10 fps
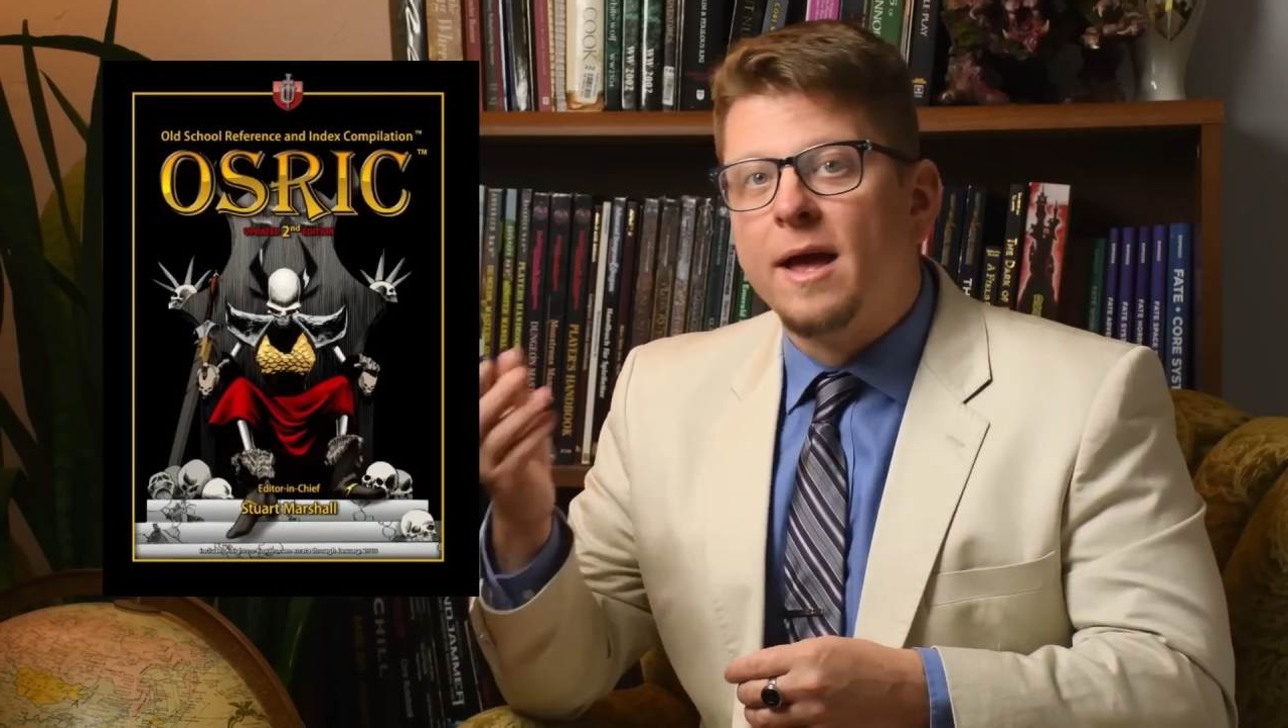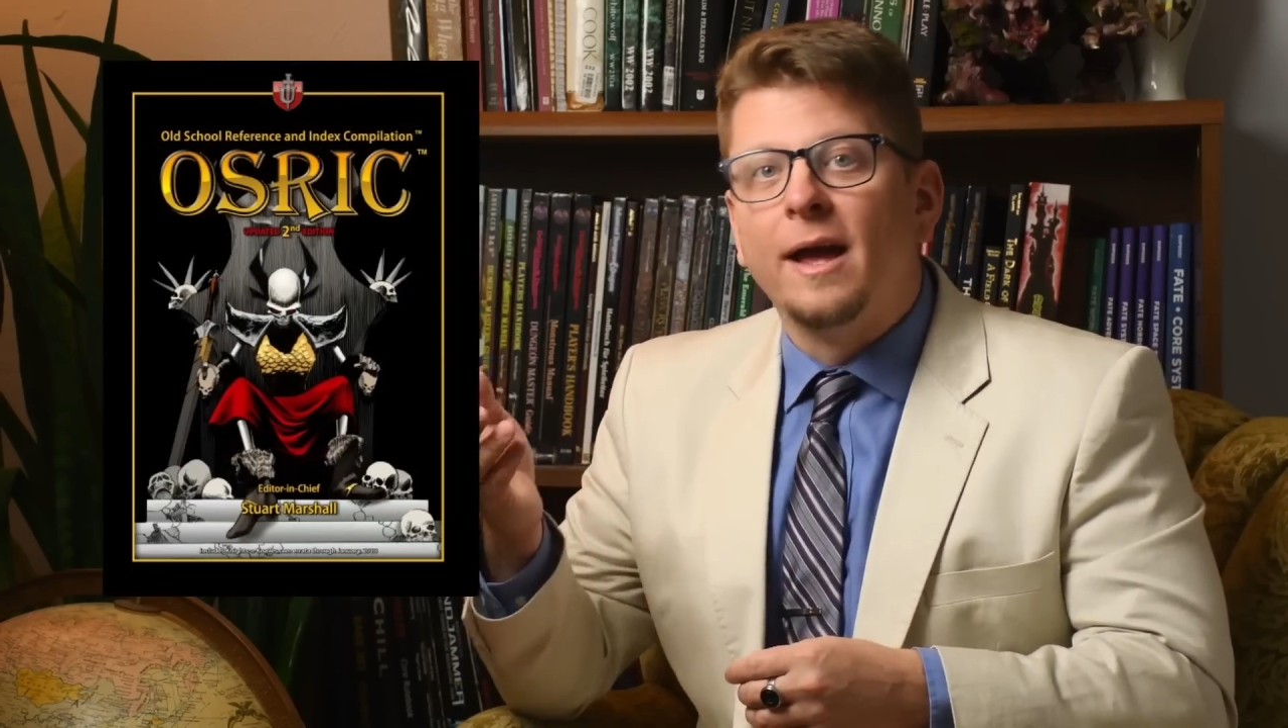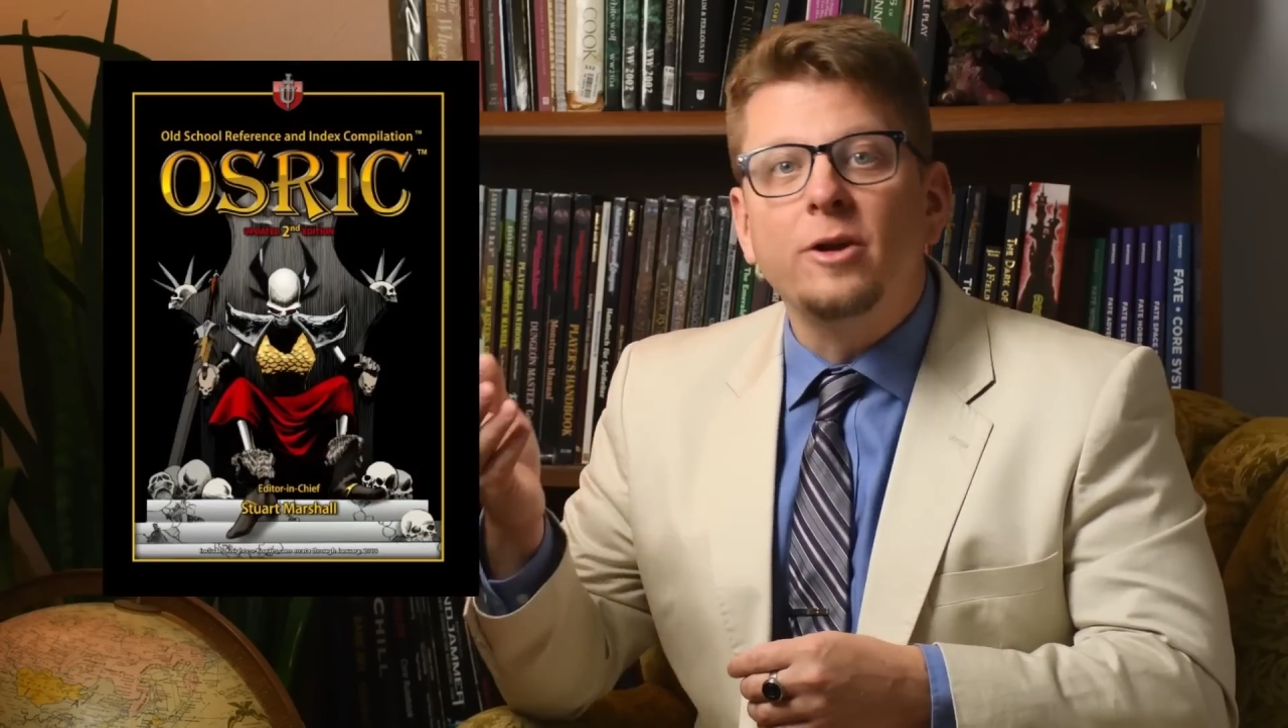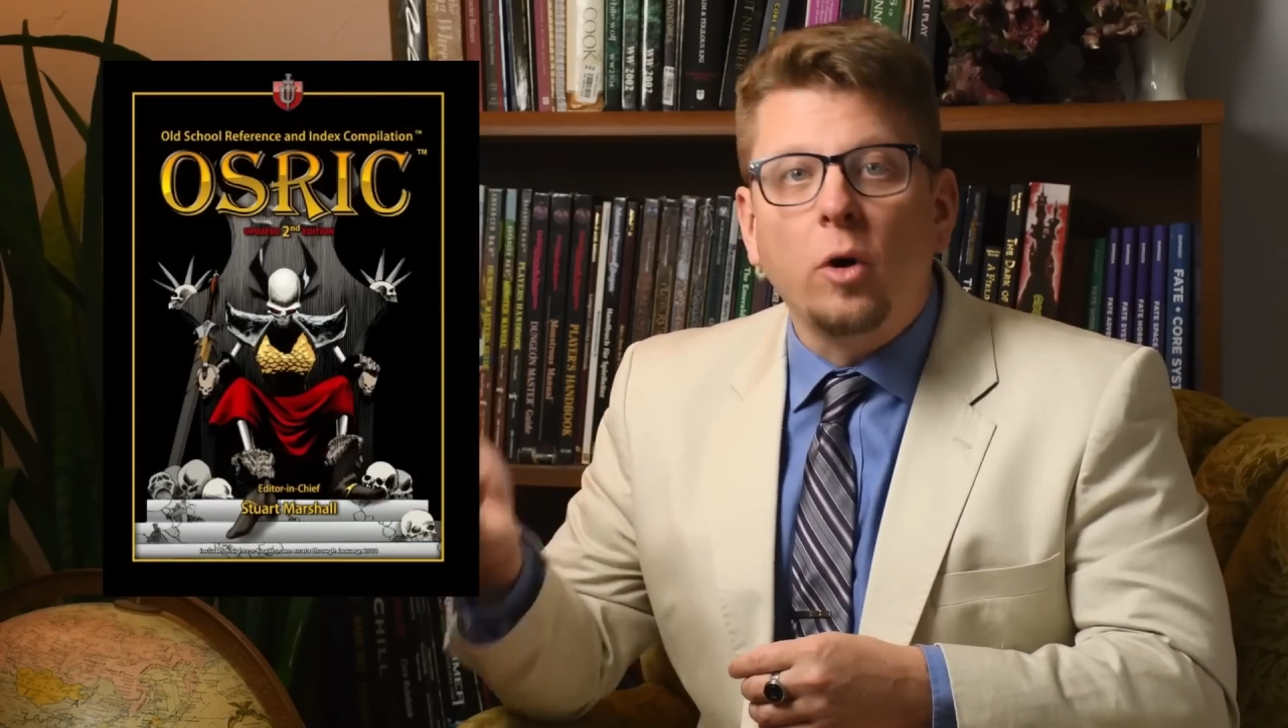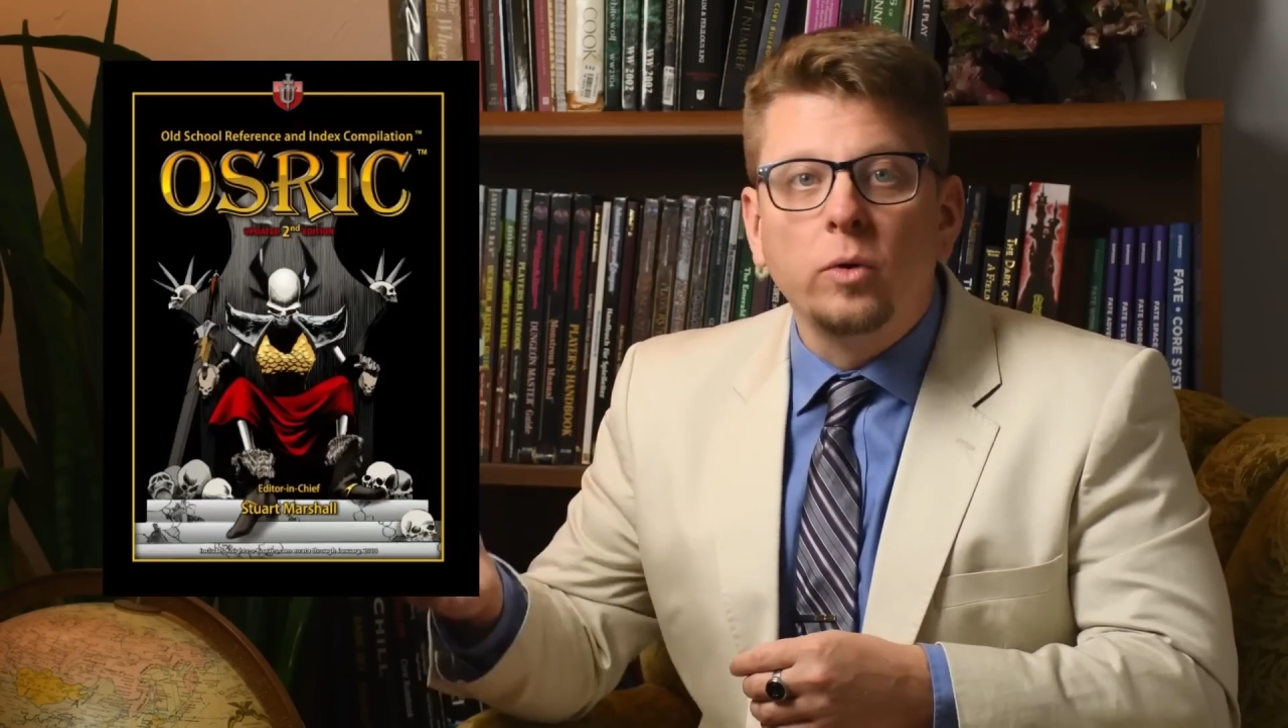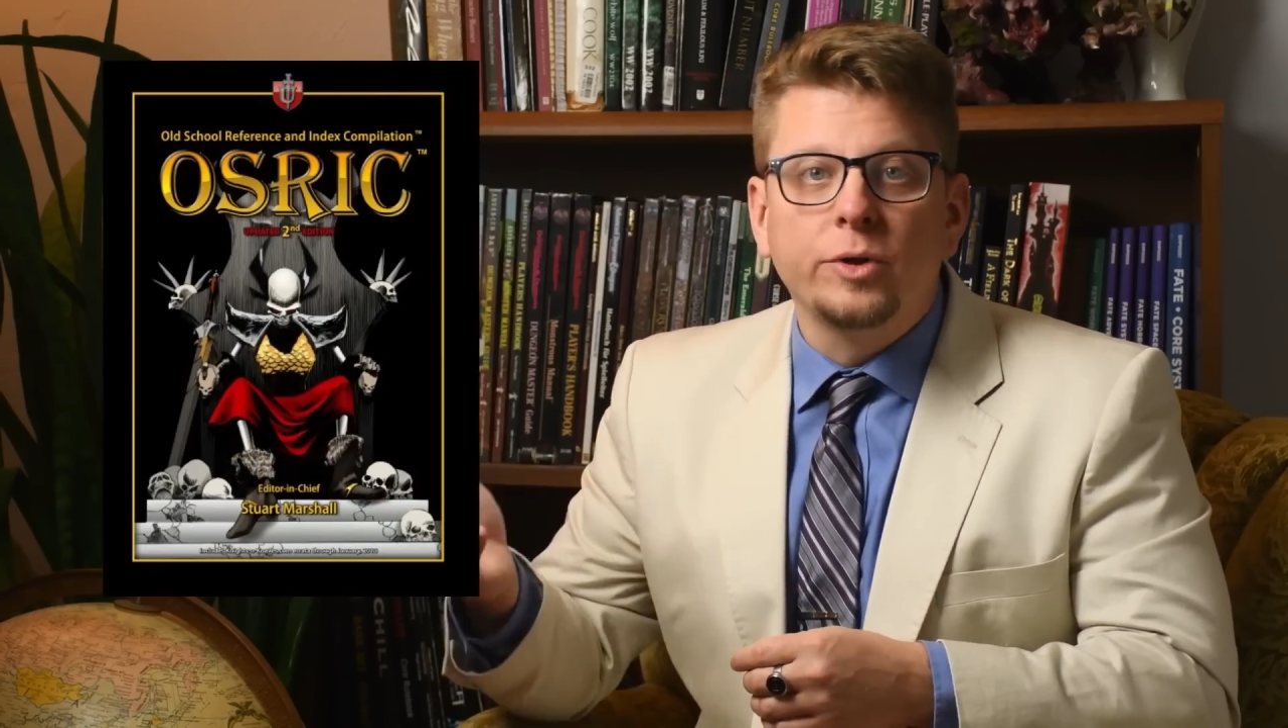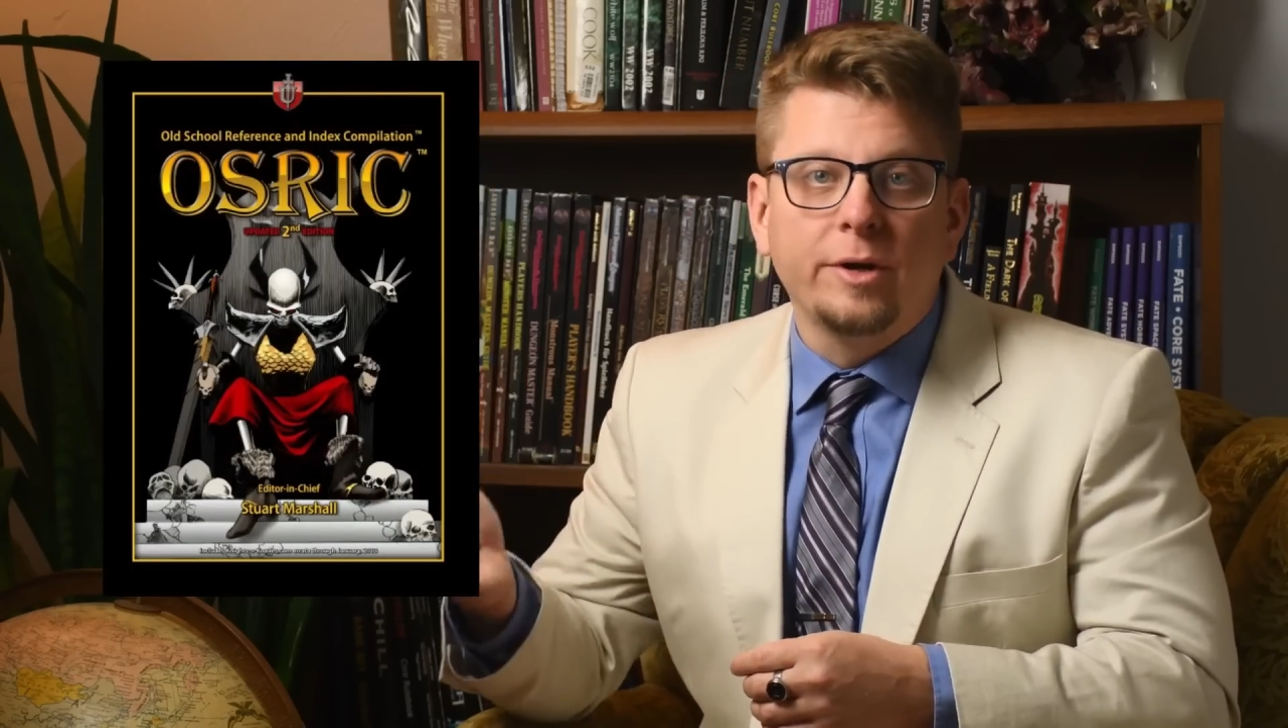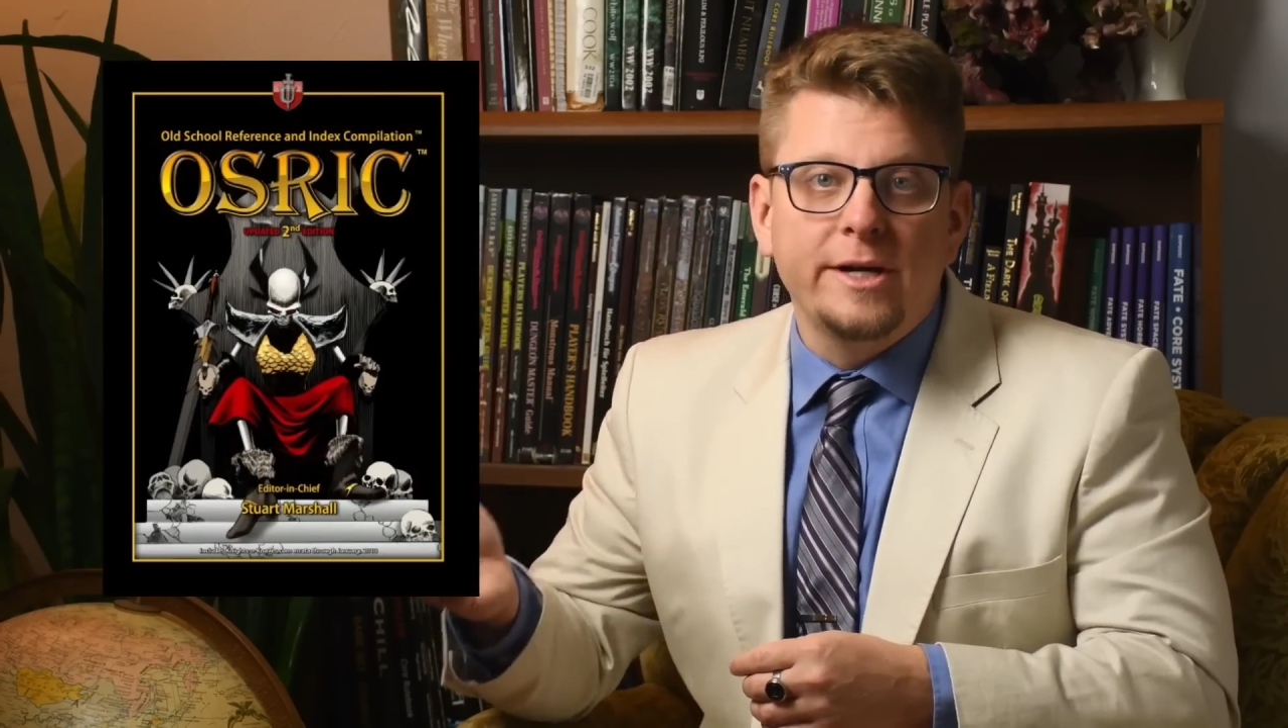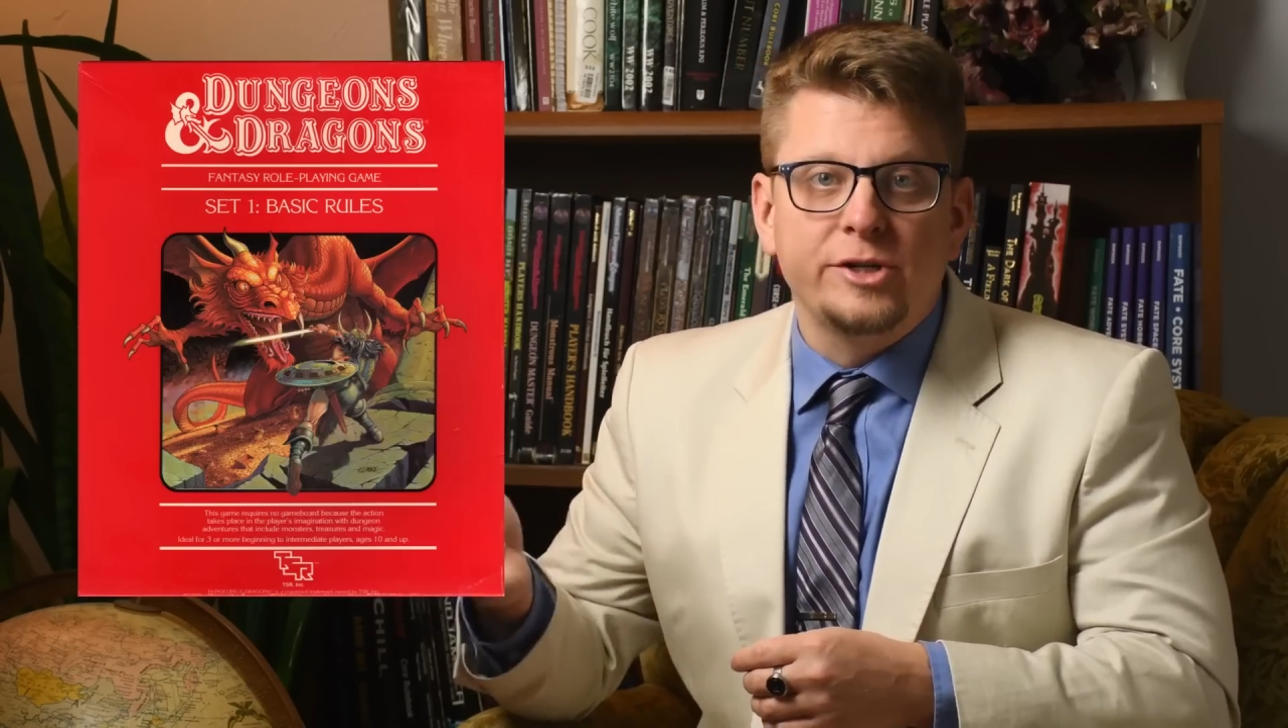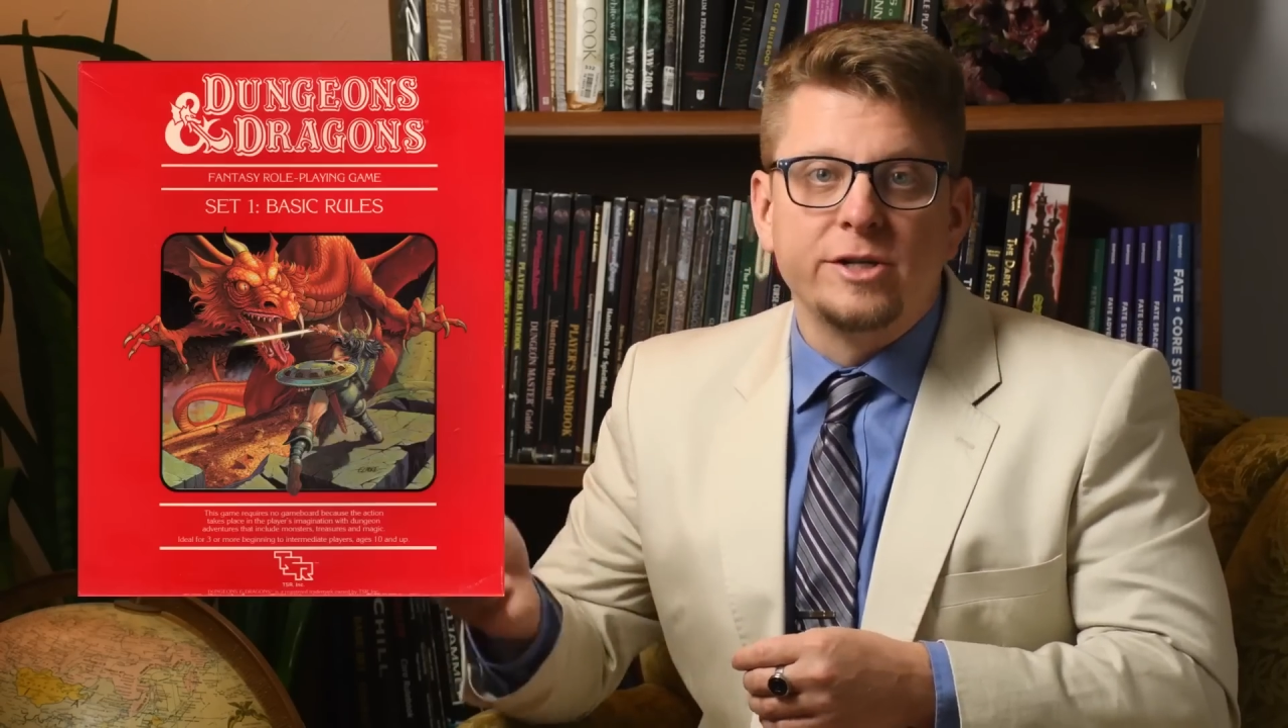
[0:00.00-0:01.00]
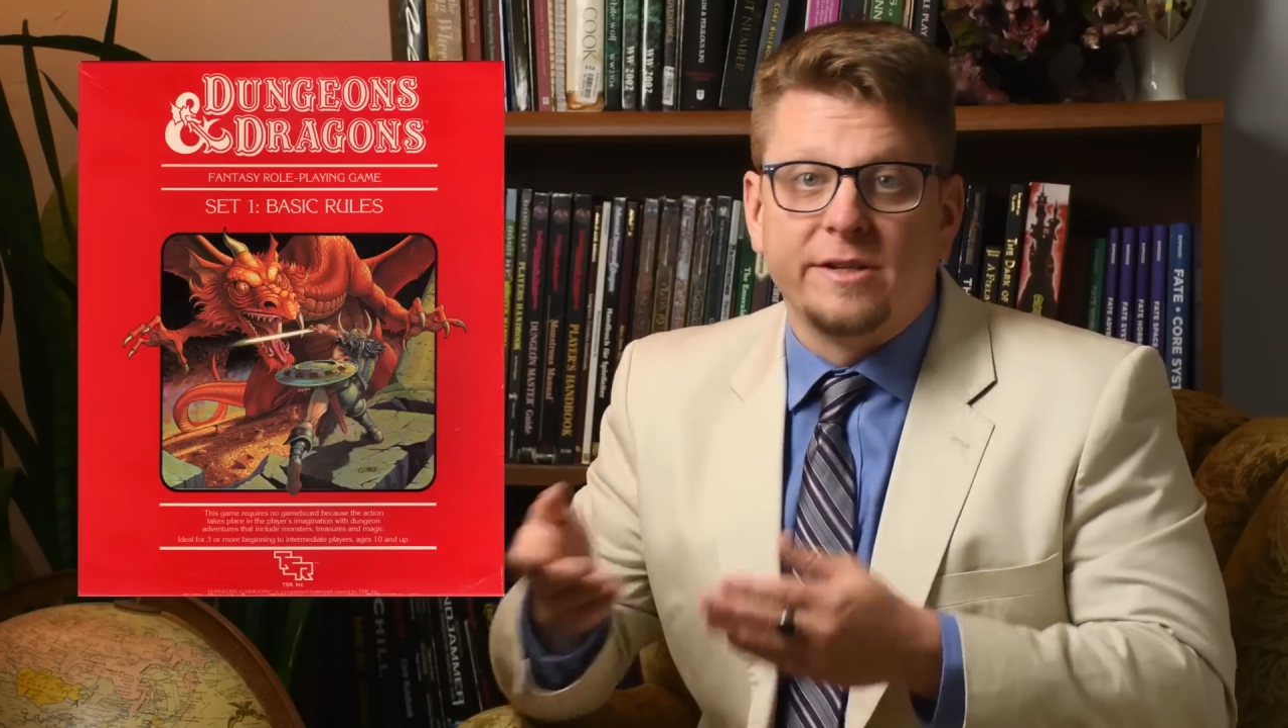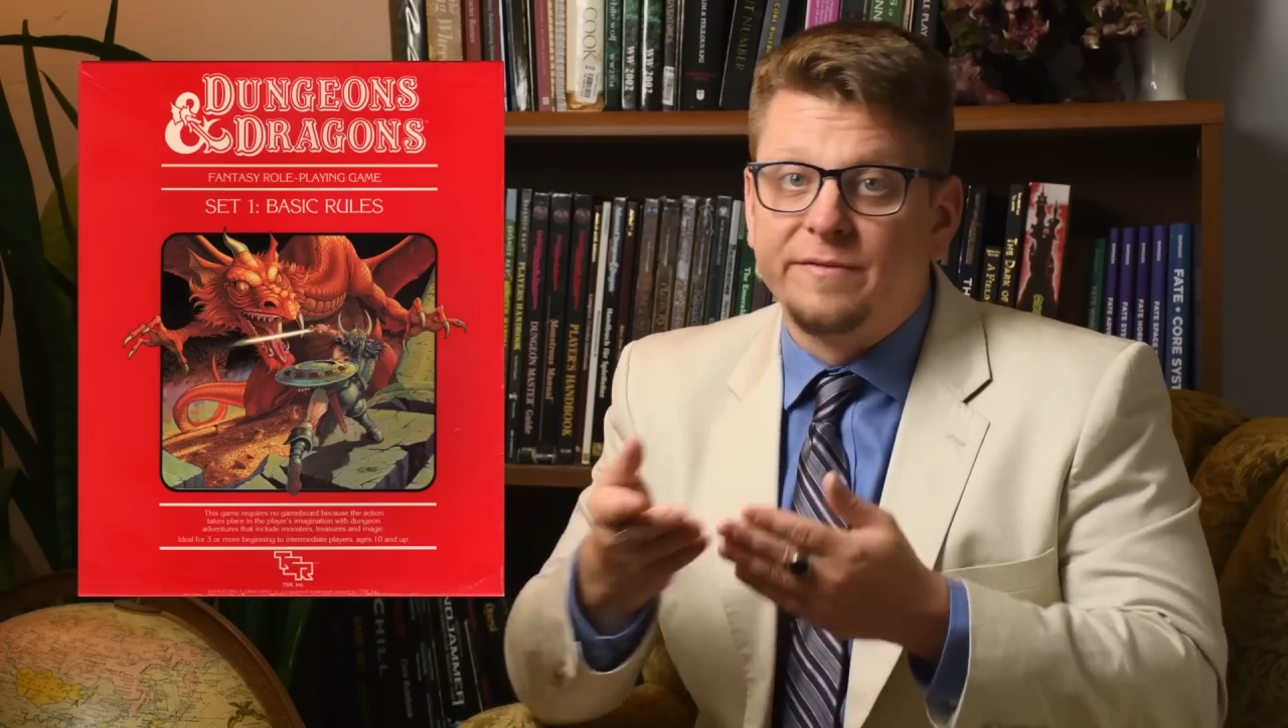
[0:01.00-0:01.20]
and older editions